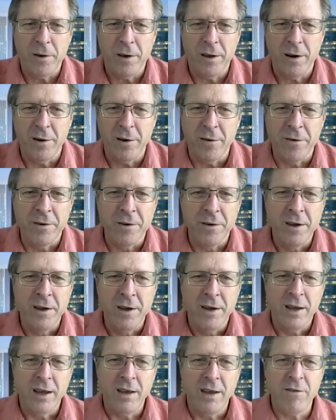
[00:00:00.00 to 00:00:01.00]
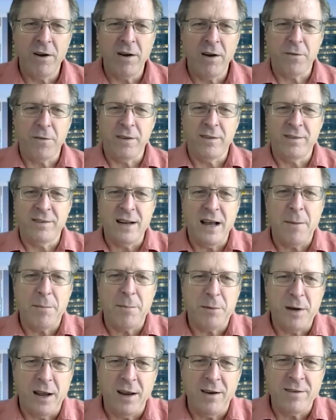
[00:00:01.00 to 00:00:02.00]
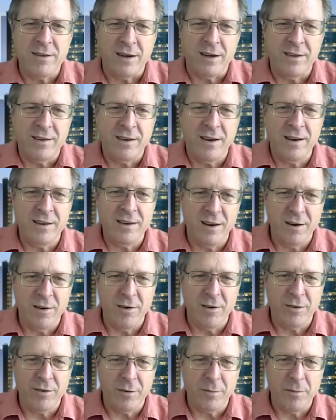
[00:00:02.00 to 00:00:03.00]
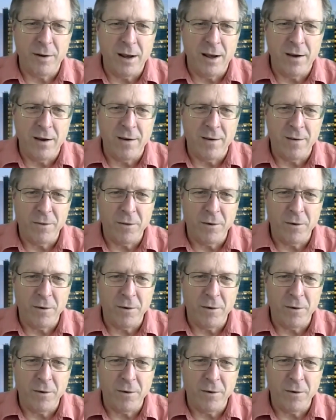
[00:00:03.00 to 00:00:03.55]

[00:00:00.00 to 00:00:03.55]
You know, even if we stopped aging 10 years from now,